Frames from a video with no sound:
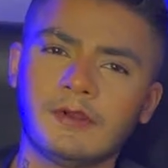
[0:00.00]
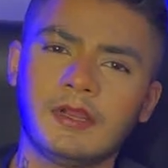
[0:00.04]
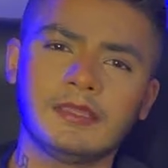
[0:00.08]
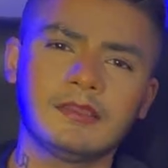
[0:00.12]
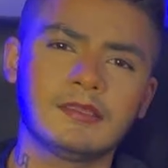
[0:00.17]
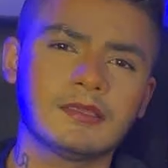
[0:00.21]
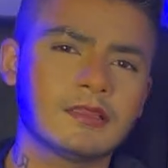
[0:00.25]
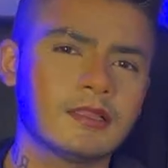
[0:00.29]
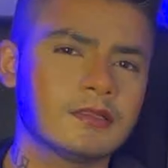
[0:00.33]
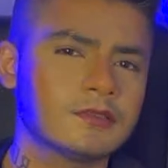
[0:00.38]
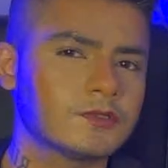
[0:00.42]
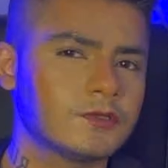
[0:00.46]
I
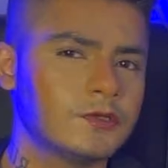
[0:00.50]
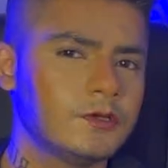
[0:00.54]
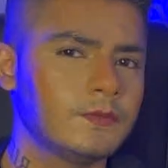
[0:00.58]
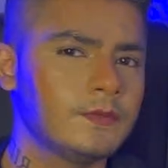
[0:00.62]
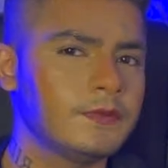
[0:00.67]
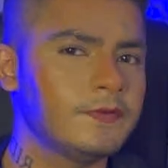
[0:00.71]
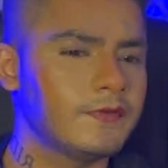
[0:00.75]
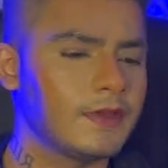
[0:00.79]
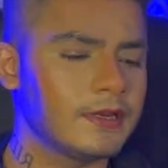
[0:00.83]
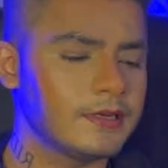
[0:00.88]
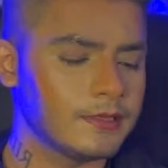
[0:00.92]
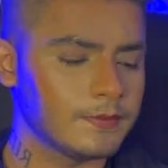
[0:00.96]
think that's going to
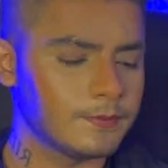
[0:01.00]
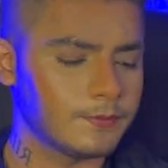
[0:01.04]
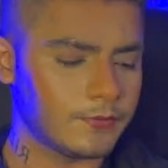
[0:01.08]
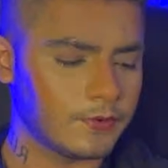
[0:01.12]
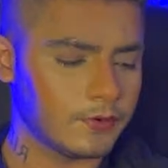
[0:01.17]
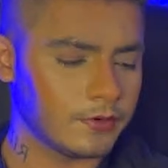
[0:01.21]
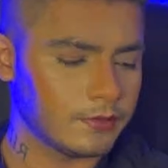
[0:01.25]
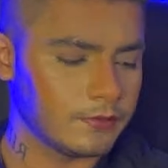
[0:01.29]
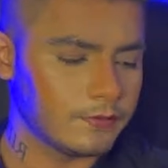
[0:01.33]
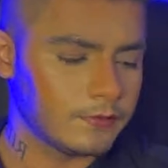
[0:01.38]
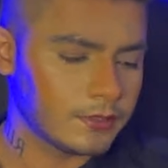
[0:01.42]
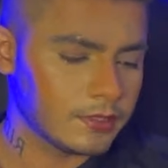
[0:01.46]
be very
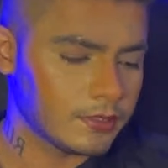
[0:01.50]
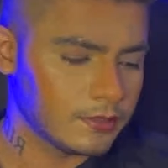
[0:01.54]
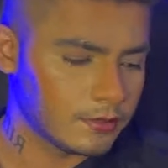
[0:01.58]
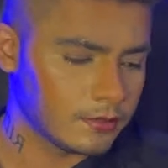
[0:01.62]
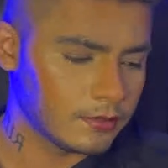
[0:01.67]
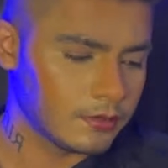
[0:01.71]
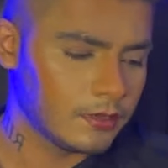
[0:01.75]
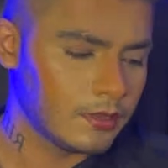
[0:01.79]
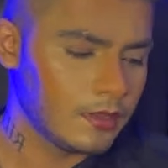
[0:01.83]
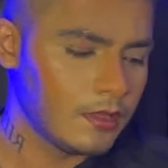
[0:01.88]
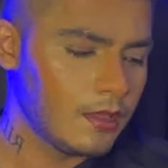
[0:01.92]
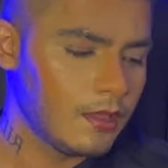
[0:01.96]
important
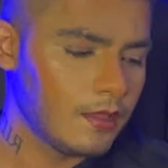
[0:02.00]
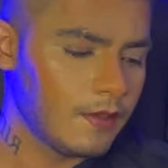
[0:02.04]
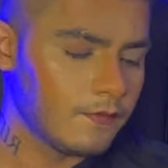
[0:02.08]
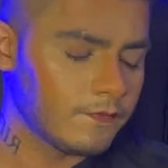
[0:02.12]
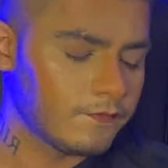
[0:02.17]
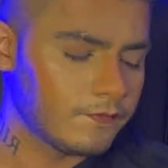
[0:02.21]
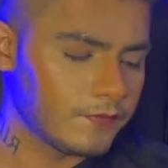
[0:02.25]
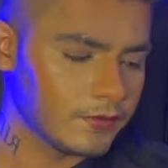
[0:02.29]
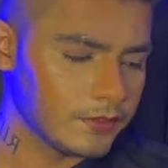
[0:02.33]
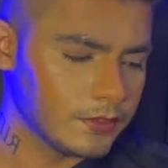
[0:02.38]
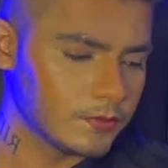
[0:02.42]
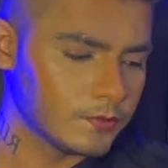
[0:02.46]
here
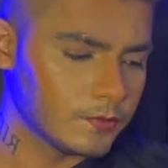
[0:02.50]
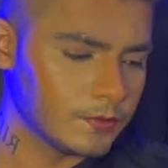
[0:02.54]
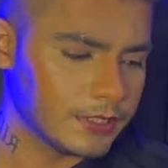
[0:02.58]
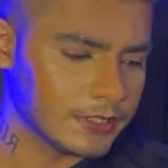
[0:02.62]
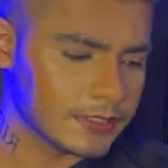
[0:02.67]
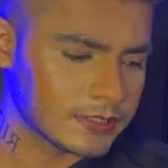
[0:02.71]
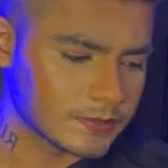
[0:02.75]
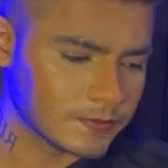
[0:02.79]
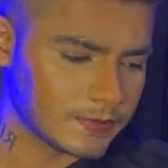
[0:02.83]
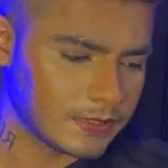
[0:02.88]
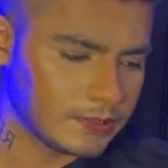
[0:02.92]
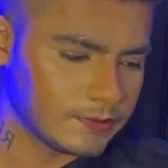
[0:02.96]
for you
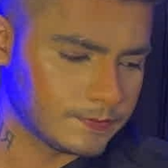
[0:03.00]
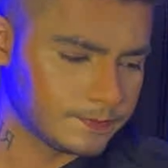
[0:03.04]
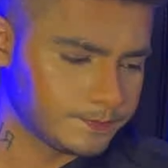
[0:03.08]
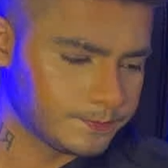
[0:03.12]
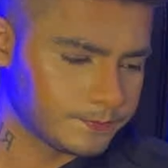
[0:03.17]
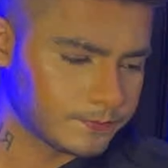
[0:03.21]
as well.